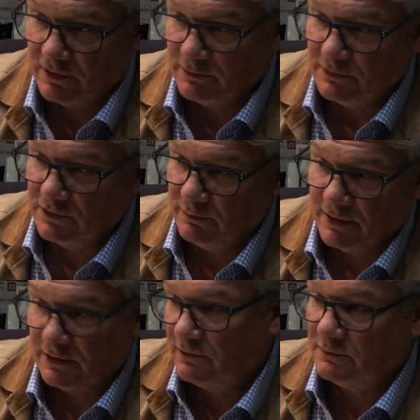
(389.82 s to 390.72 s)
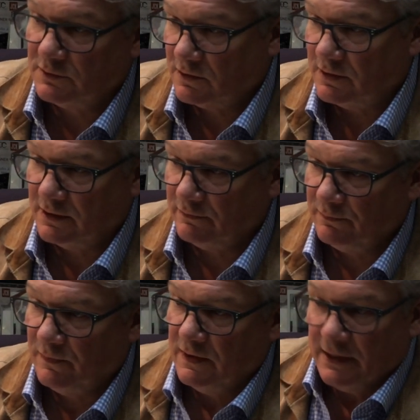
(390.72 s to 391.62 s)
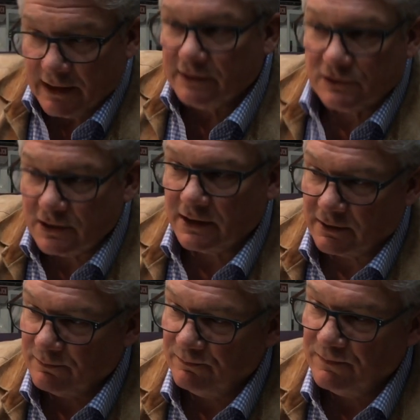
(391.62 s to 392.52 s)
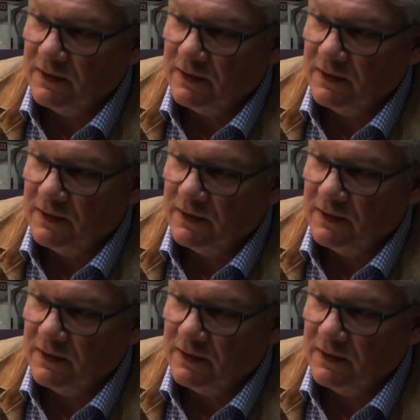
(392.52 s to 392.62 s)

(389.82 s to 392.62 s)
Christmas? You make a Christmas card out of them, you shake them.